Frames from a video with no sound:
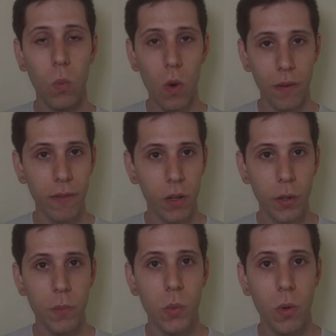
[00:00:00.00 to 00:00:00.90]
what
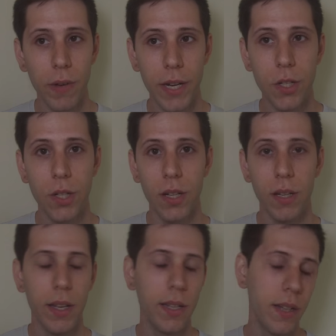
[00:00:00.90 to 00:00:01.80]
volumes were reached,
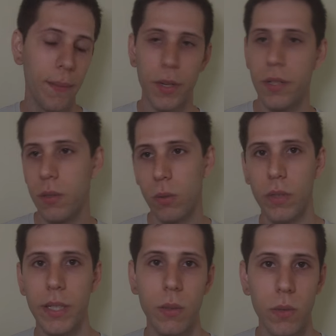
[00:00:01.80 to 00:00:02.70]
and temperatures, and all
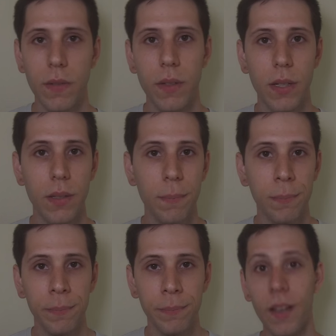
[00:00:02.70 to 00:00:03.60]
these sorts of things.
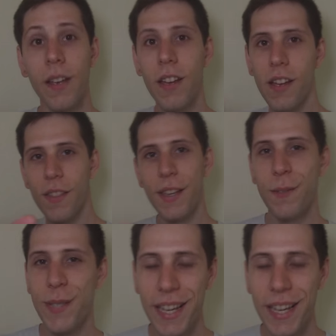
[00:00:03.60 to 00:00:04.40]
Thanks for